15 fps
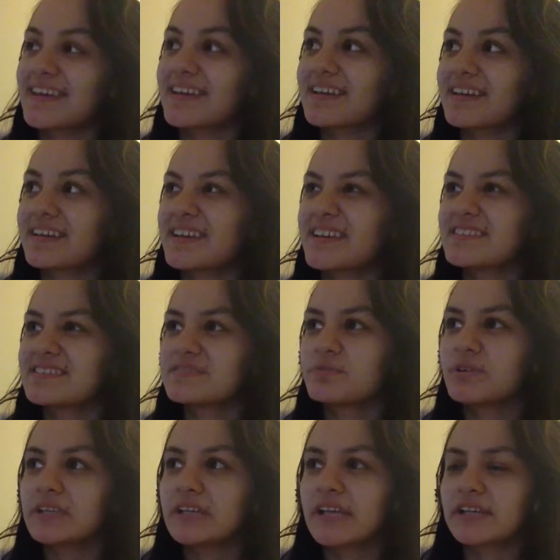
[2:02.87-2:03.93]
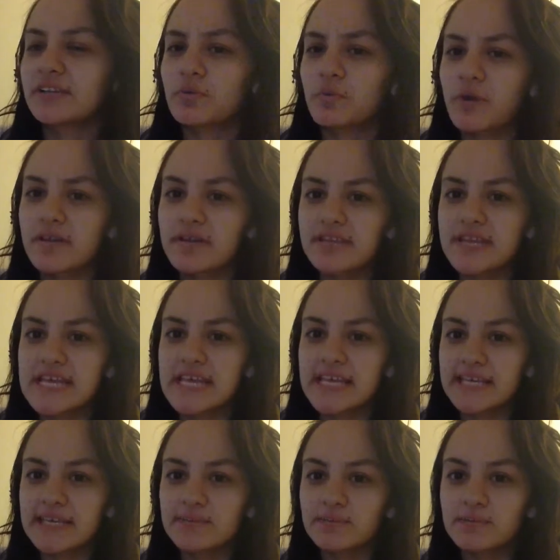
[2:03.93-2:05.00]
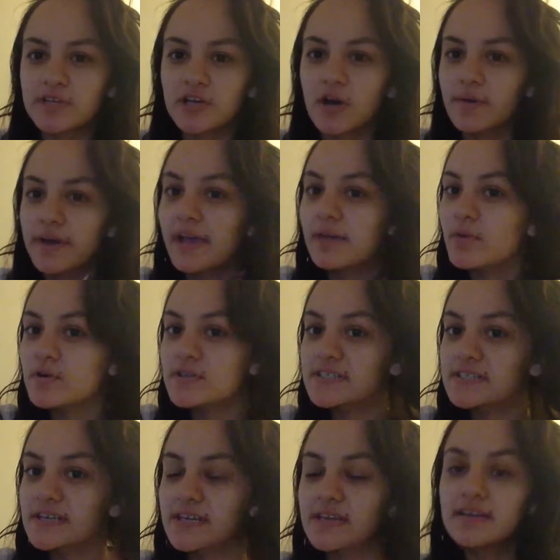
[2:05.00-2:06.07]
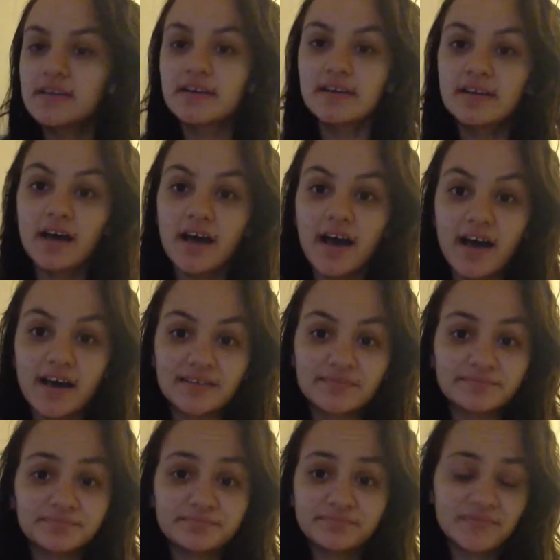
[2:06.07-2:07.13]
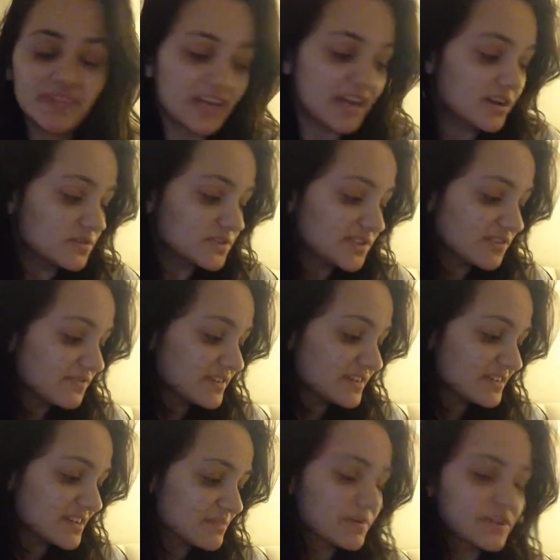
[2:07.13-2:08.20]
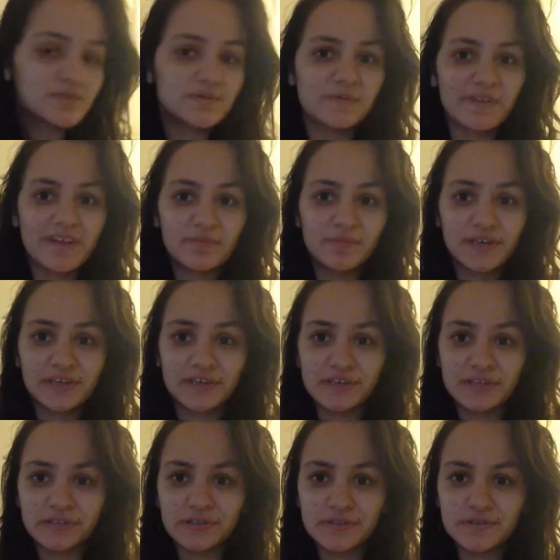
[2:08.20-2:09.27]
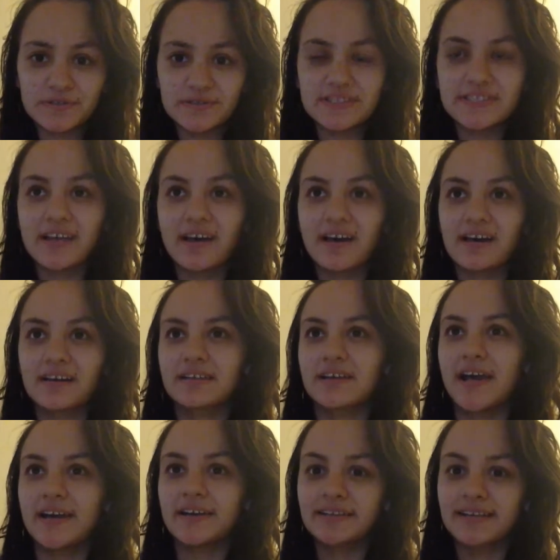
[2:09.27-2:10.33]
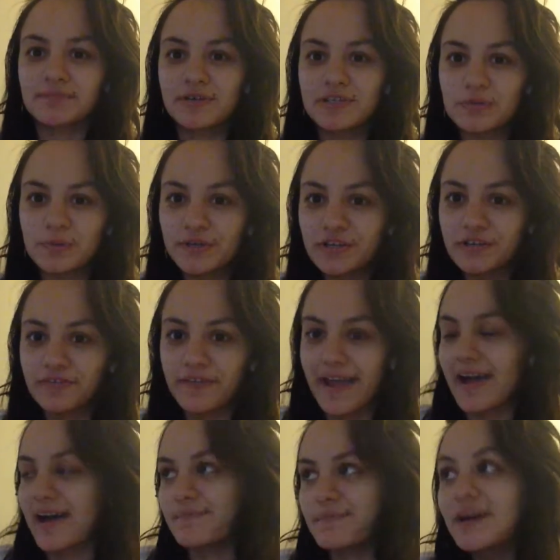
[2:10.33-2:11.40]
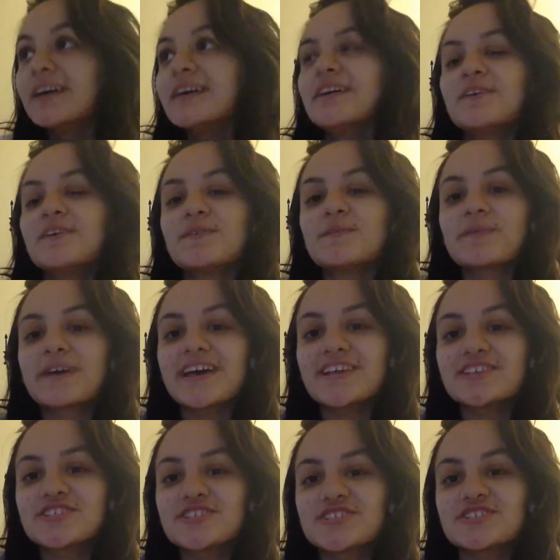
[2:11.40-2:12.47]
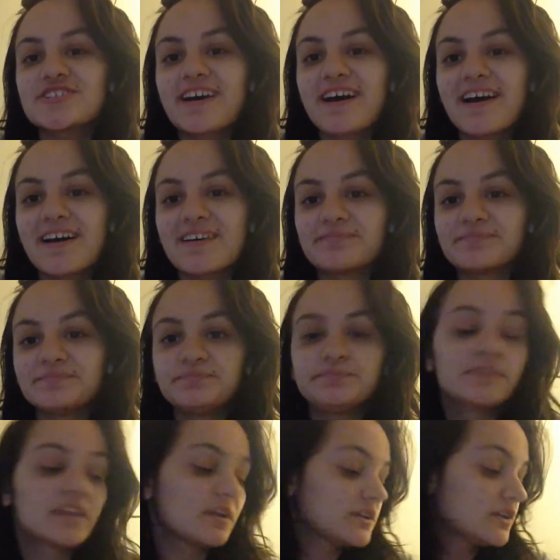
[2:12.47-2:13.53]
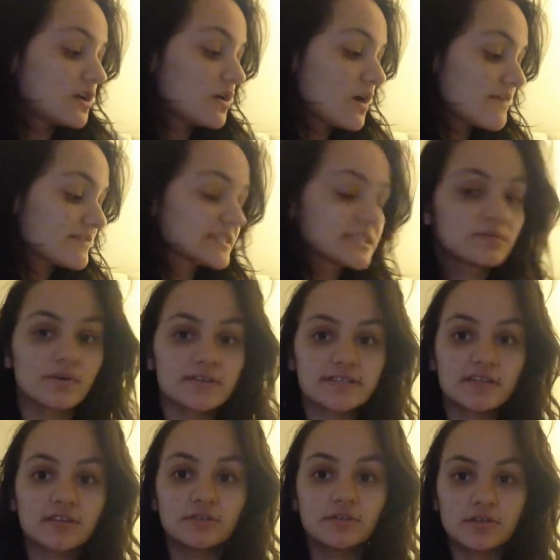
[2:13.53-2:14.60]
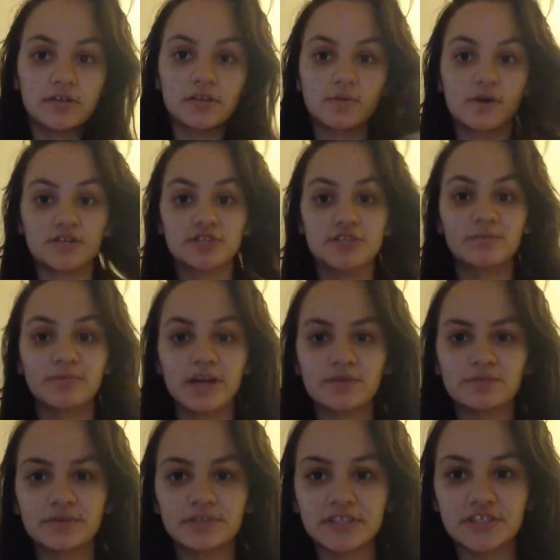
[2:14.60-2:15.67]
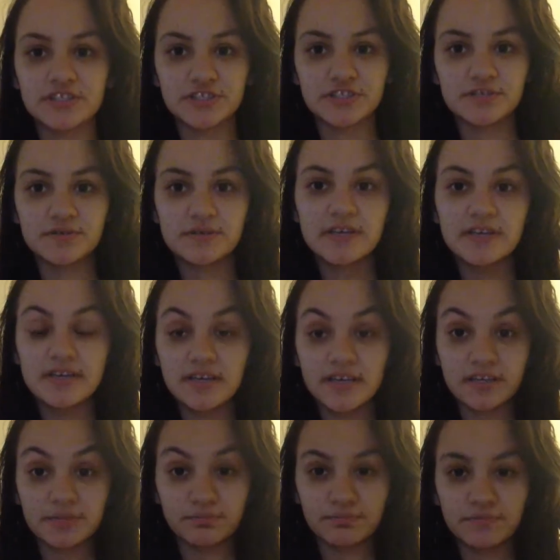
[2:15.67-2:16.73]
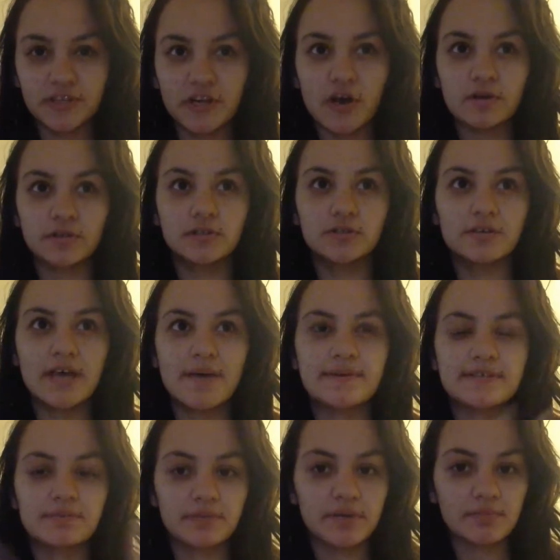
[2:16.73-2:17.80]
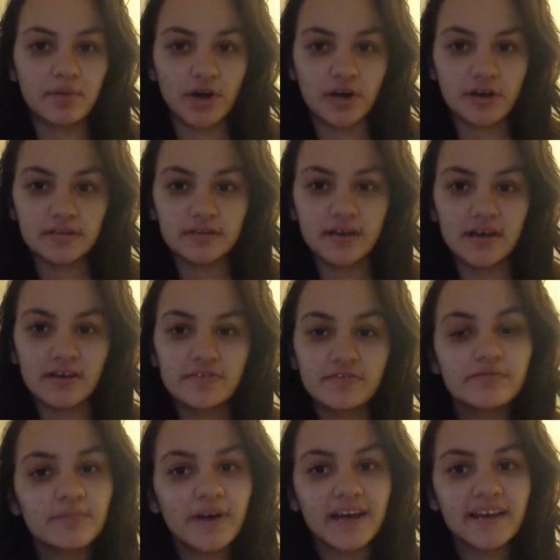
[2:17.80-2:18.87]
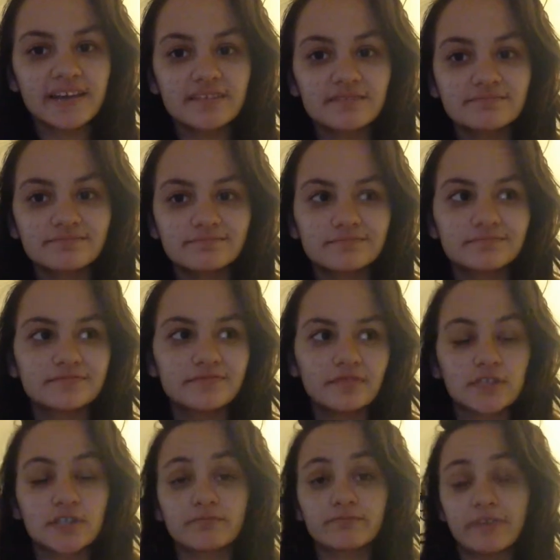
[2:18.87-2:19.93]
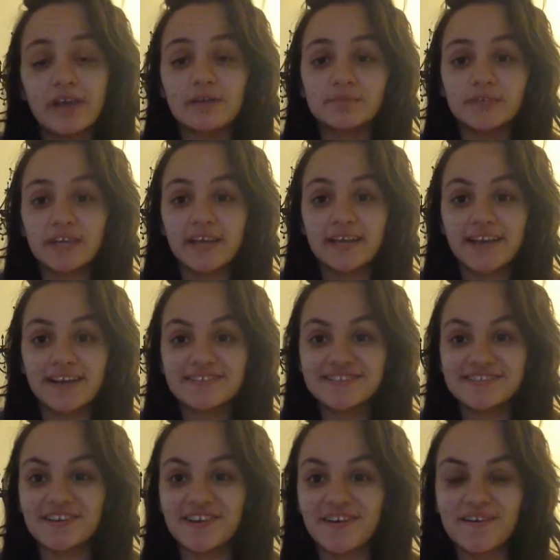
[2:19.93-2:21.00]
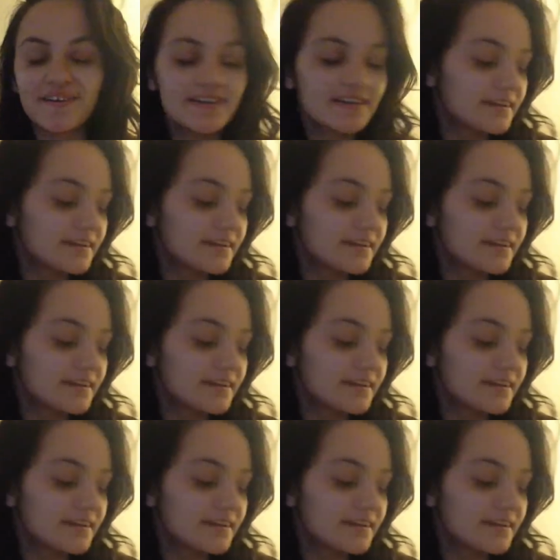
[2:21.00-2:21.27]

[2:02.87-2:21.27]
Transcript: think it's really like the one thing that keeps me going mostly. And I also feel like my YouTube family includes kind of like my Twitter fam, which you know, obviously wasn't included in the question, but I really do you know, include them as a big part of my family, I guess. So